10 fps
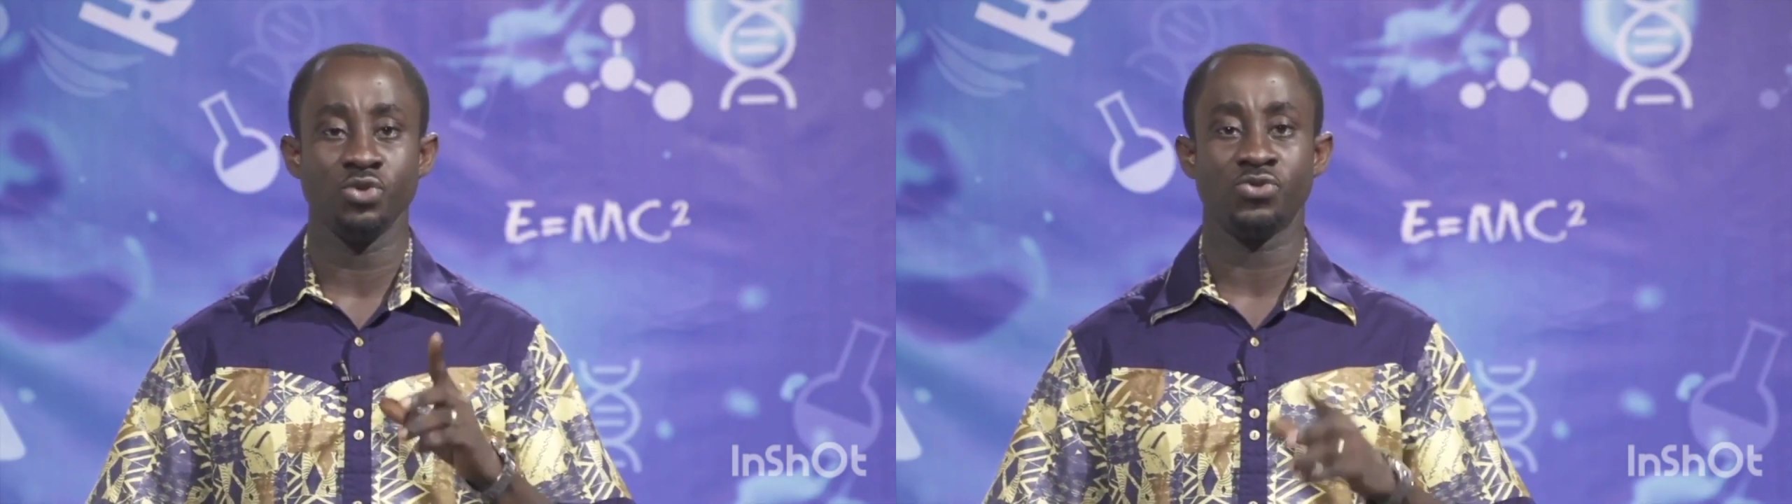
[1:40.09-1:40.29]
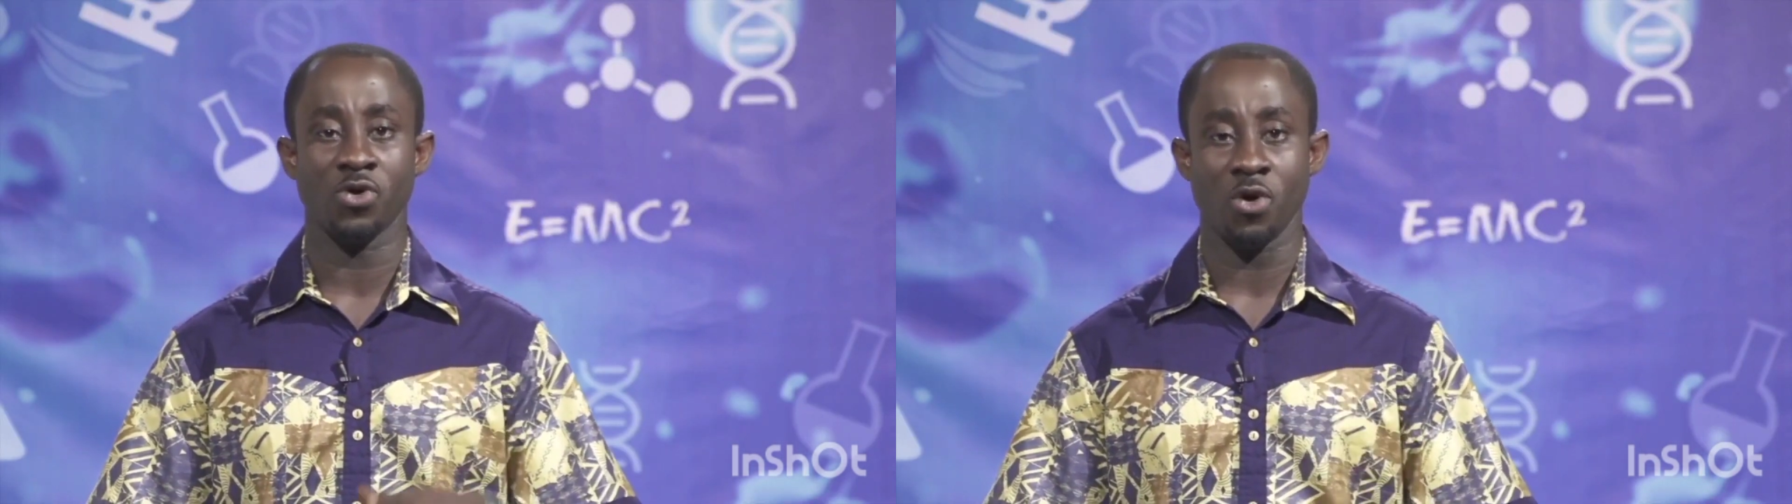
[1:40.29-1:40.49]

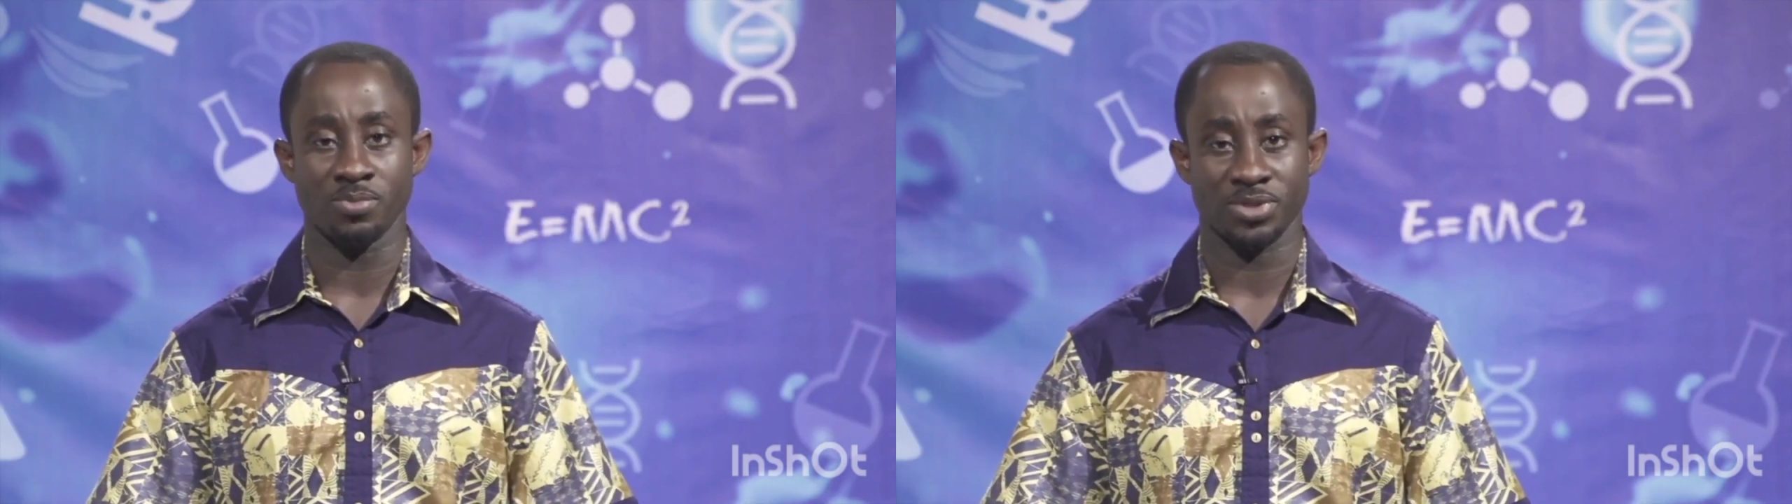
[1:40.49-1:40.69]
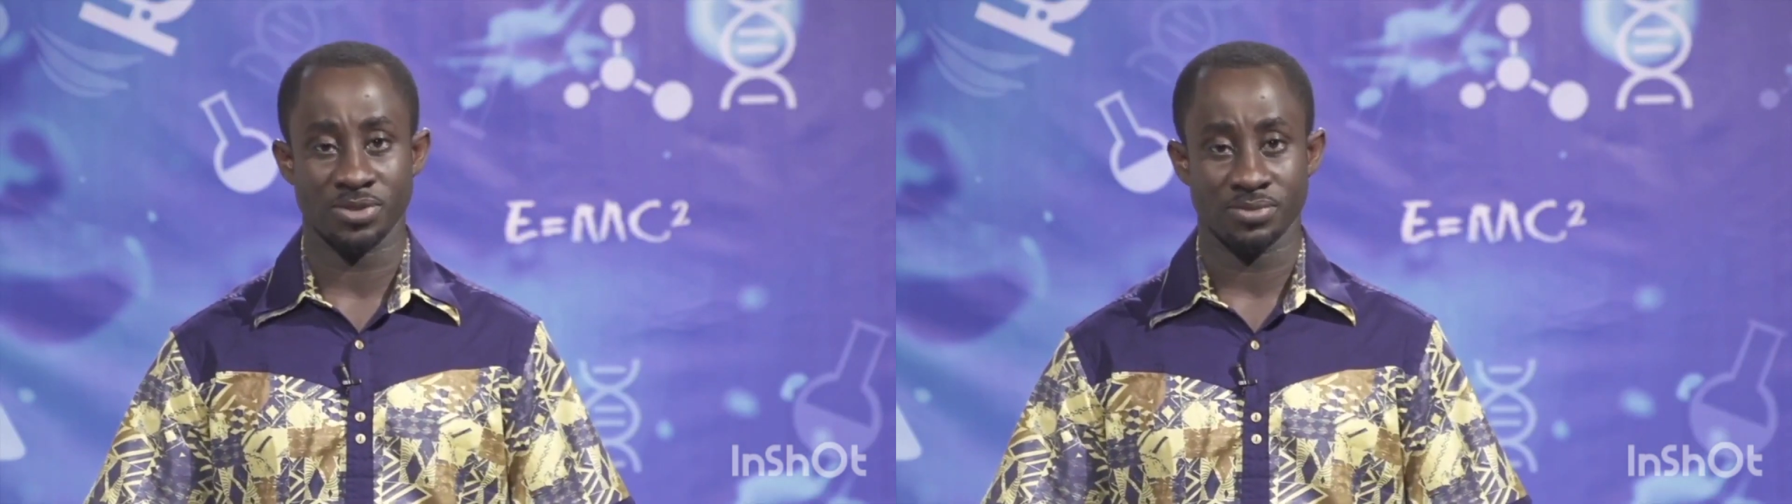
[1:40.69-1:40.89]
of two
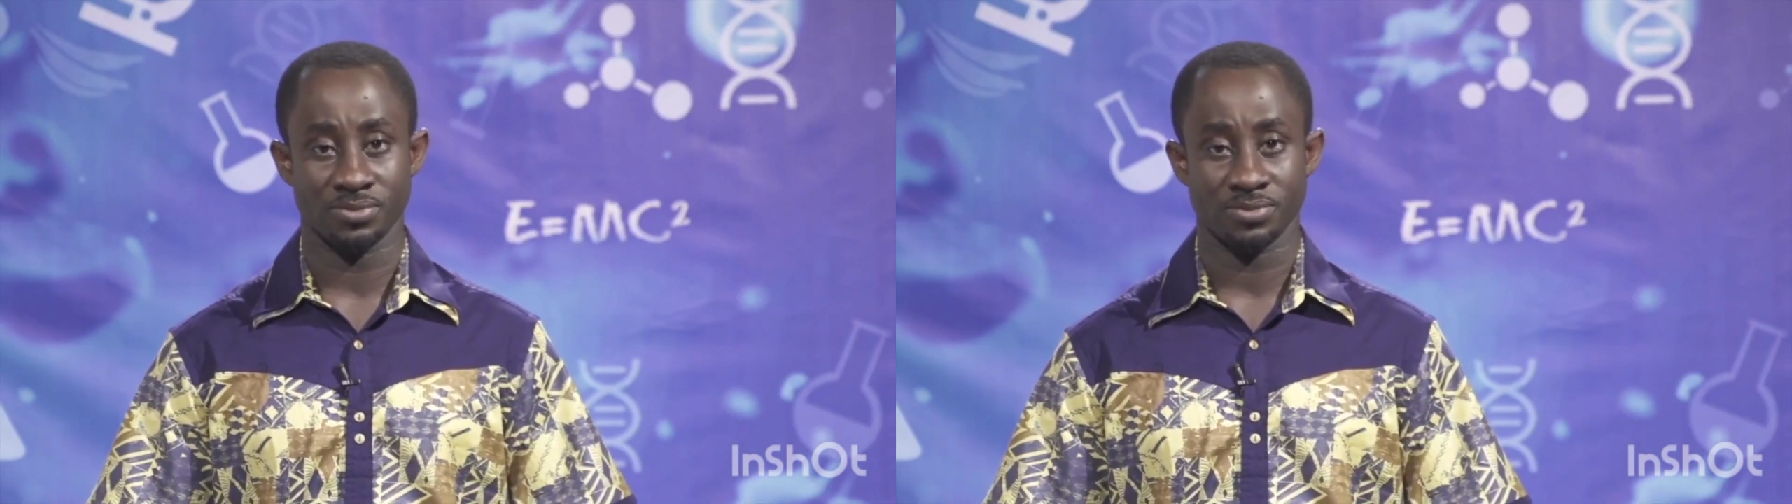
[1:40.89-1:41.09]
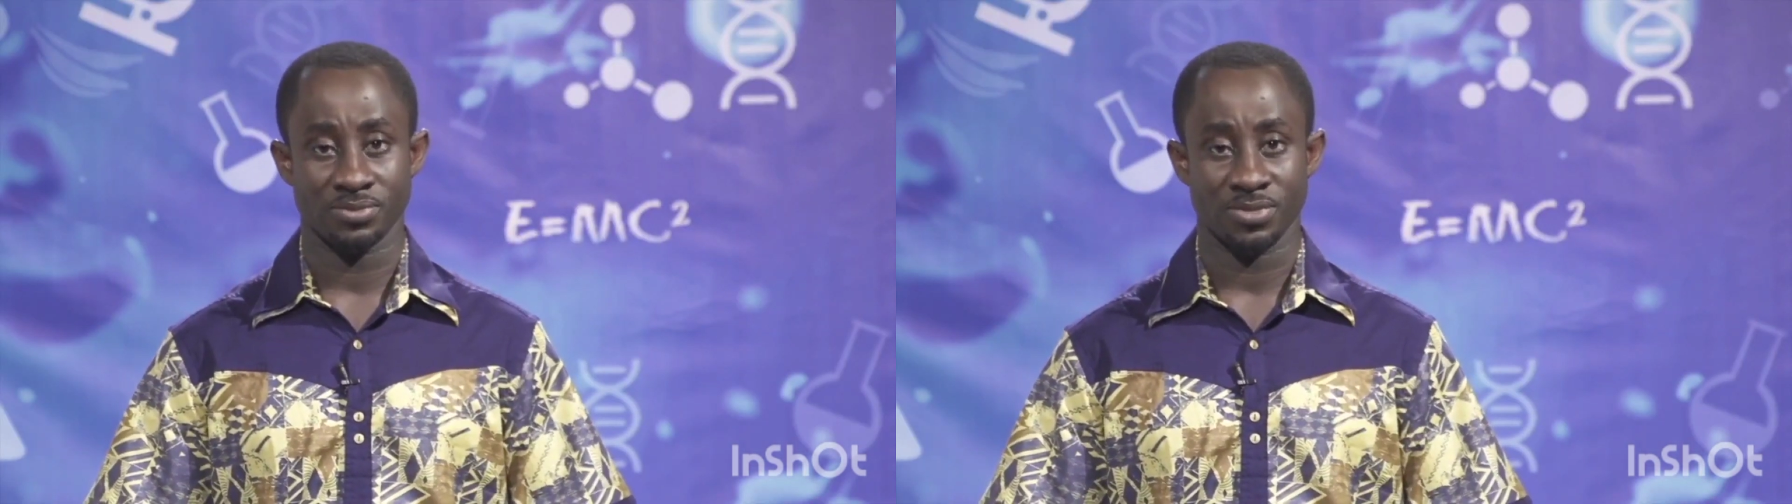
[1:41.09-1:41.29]

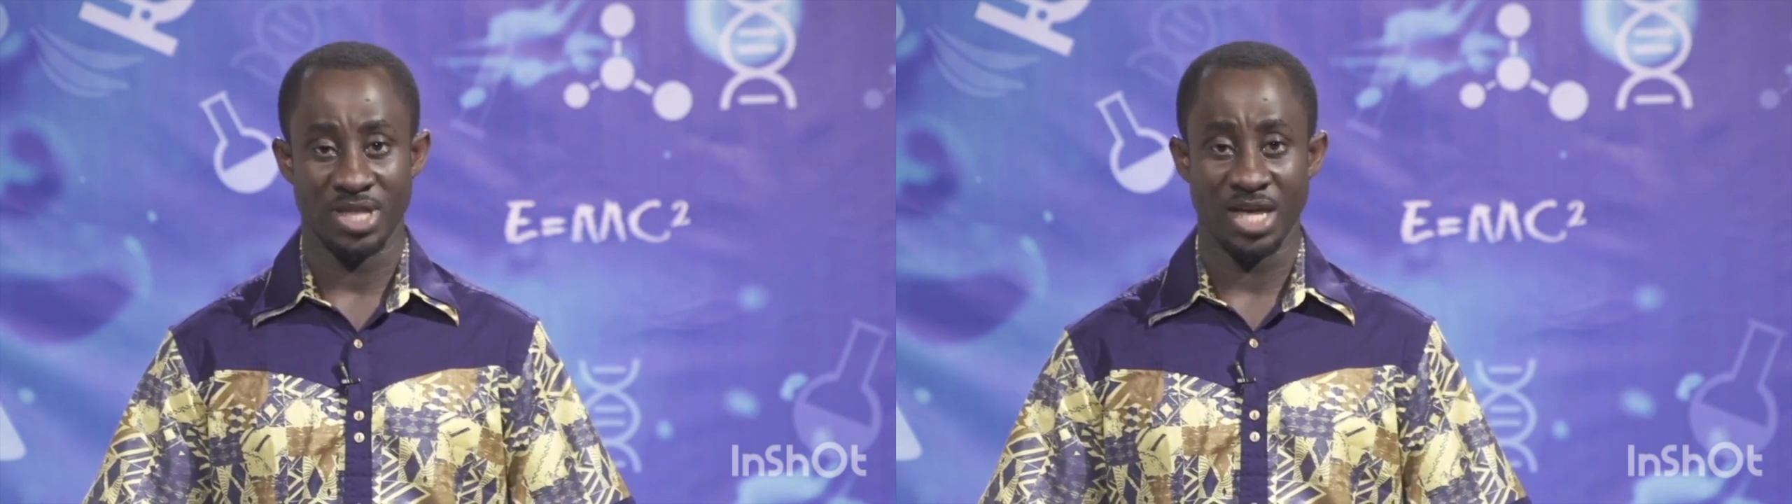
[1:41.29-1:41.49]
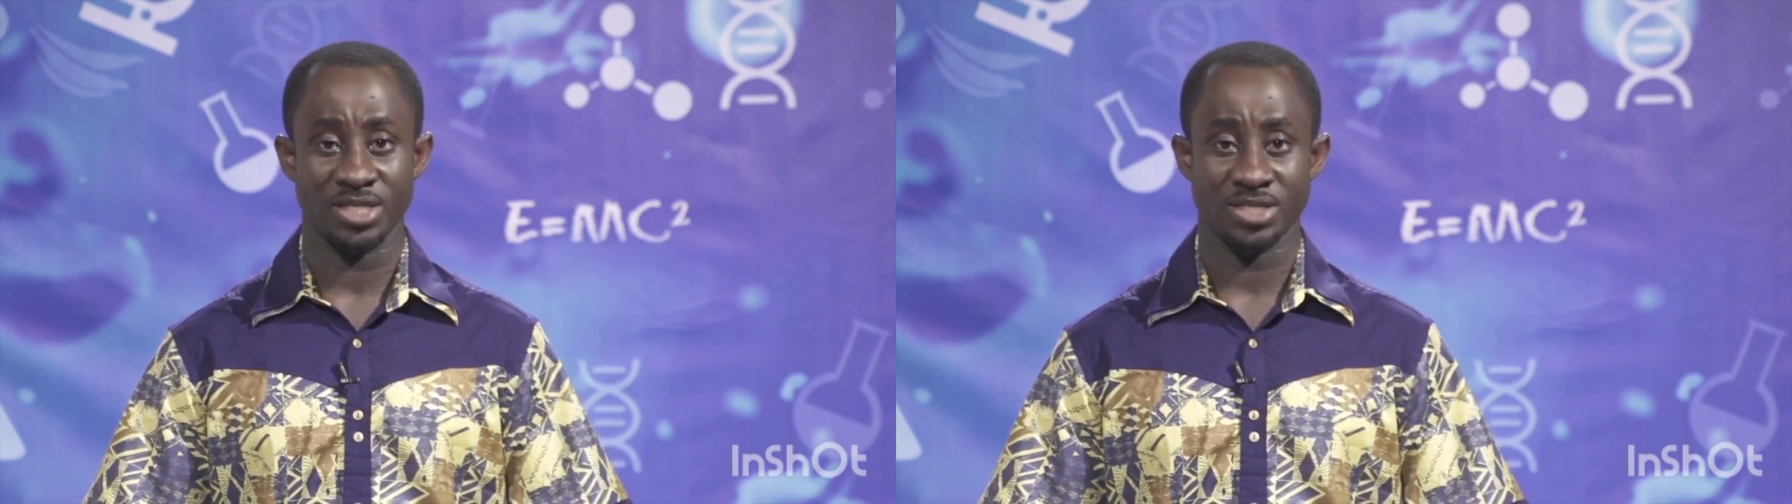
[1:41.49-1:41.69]
forms,
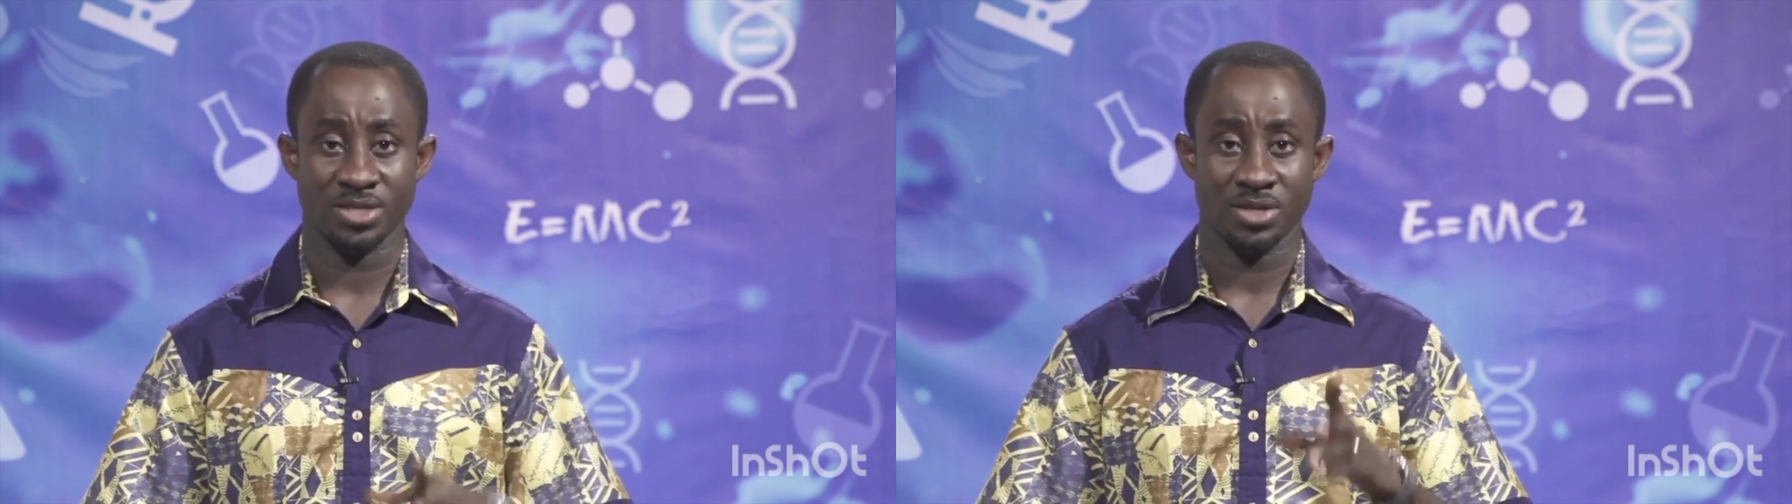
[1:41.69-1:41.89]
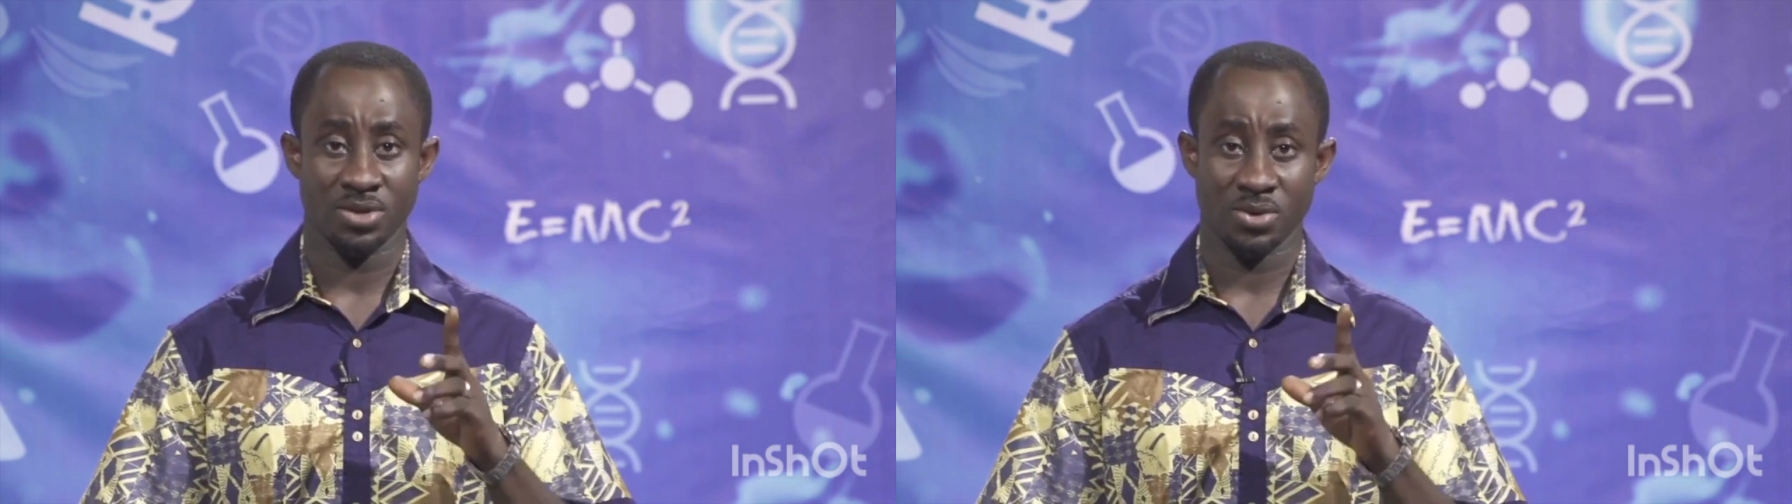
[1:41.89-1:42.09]
that is